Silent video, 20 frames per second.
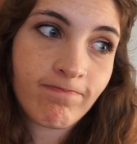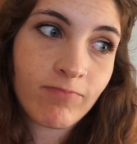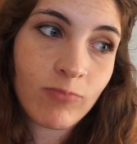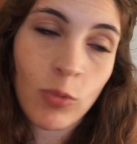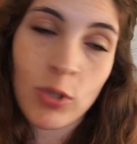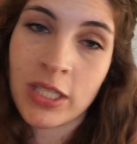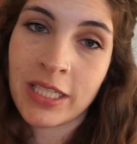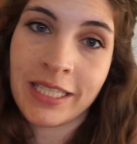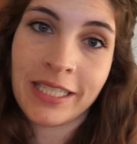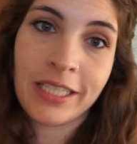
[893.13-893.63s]

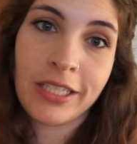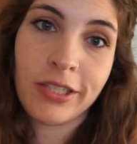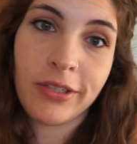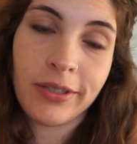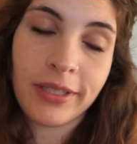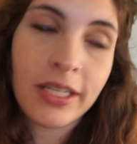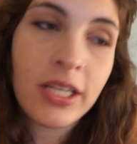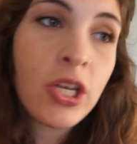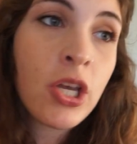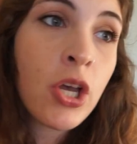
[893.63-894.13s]
wasn't gonna do
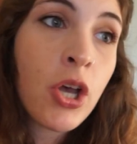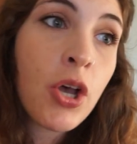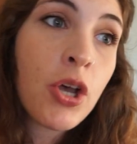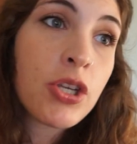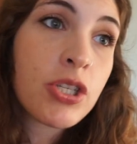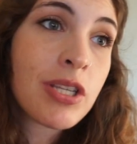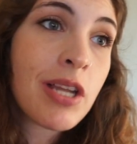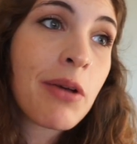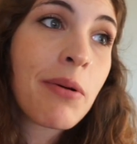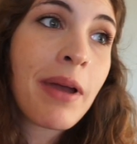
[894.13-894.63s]
it.
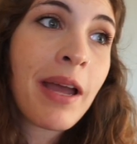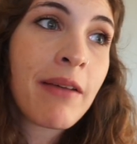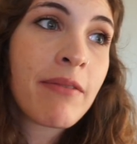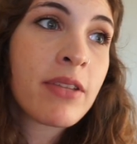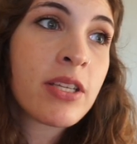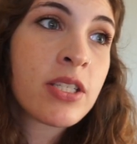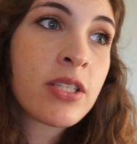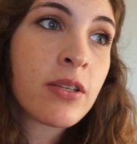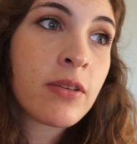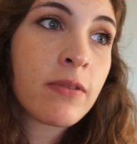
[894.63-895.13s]
So now I have
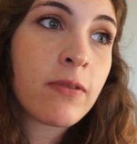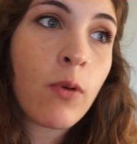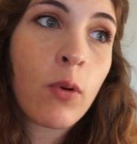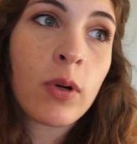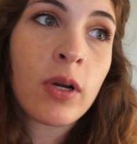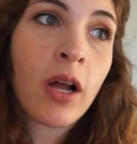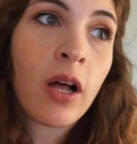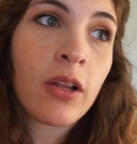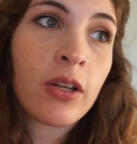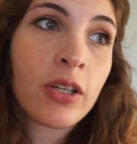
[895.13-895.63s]
this
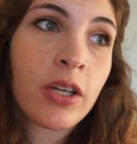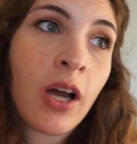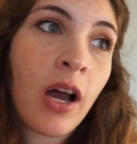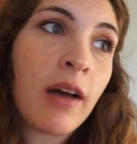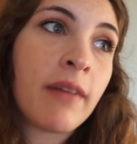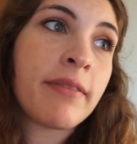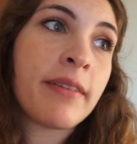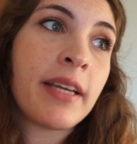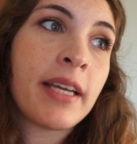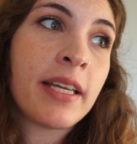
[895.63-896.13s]
$4
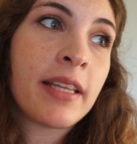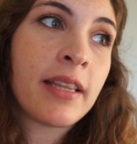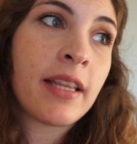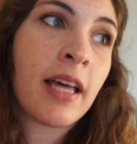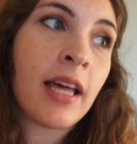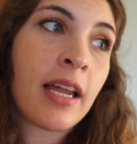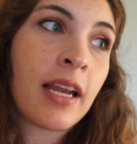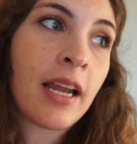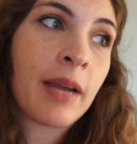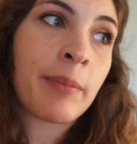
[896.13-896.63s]
coffee
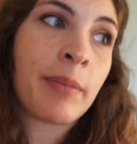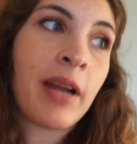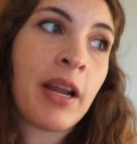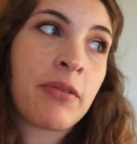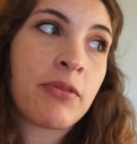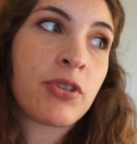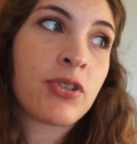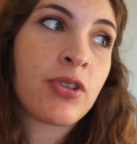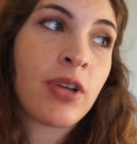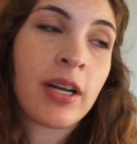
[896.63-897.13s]
that I'm gonna
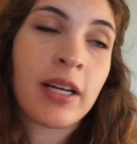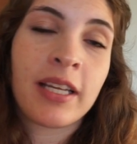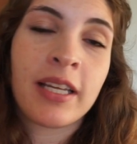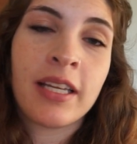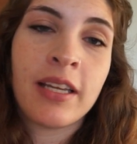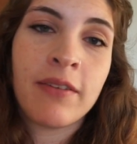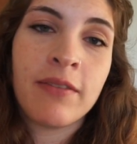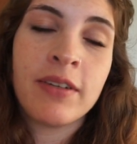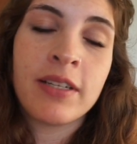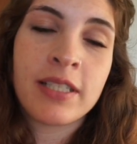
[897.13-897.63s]
have to try to
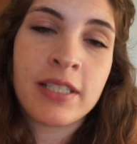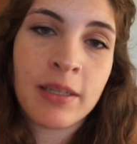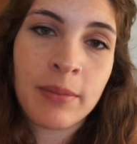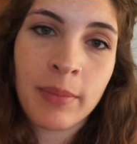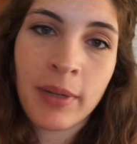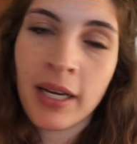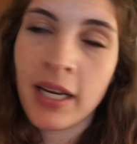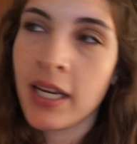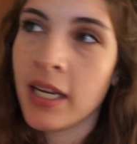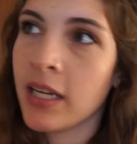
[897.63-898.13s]
give to
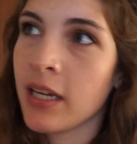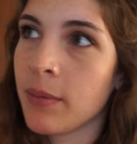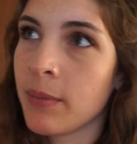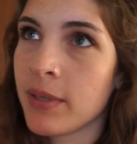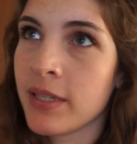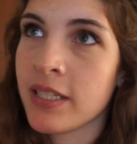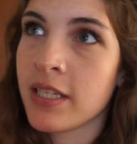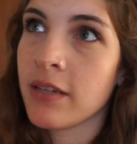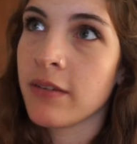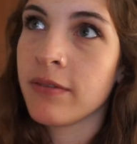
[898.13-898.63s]
somebody. I'm
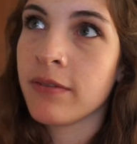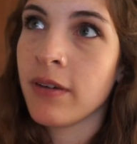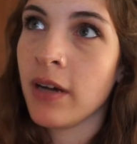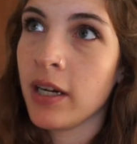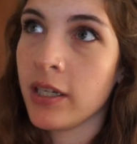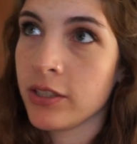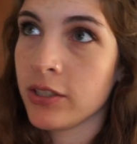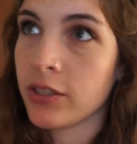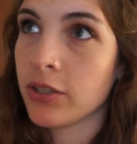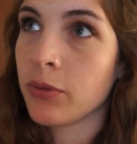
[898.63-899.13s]
gonna see if
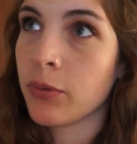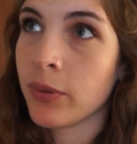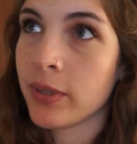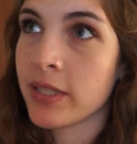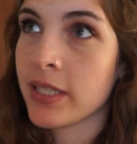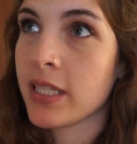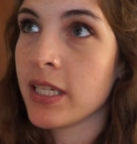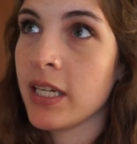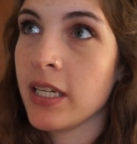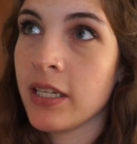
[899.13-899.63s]
Hunter
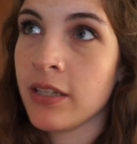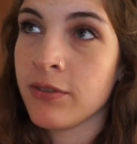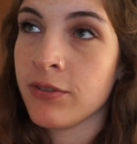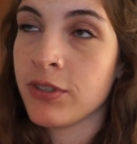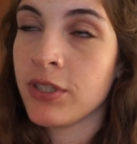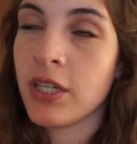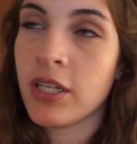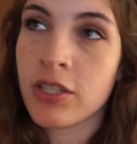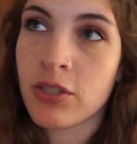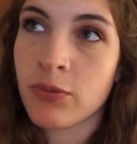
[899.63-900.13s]
wants it. If
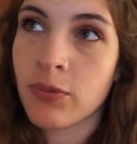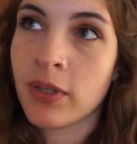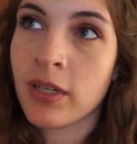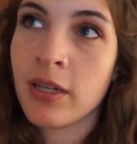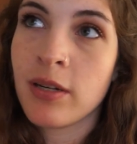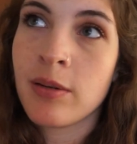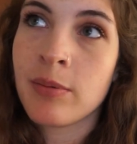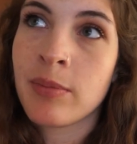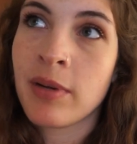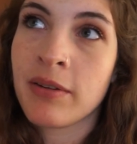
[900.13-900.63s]
she doesn't want it,
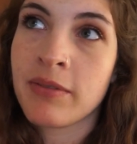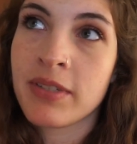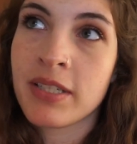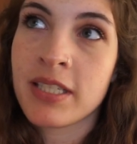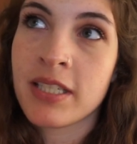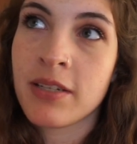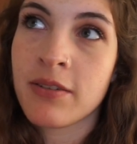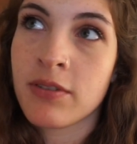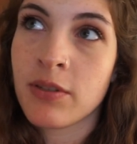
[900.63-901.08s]
I'm gonna have to see if